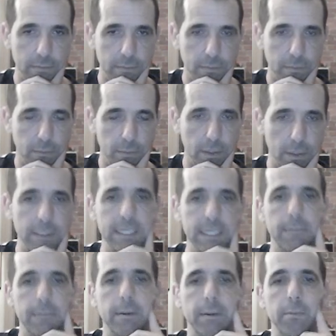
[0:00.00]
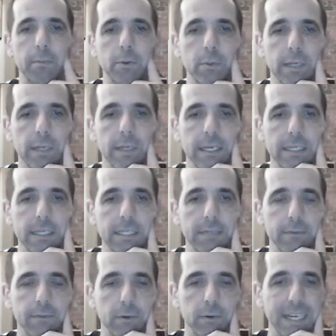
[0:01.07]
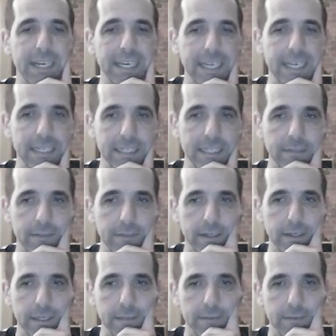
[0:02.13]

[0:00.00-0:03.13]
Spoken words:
White would step up the board with king c4 and then king d5.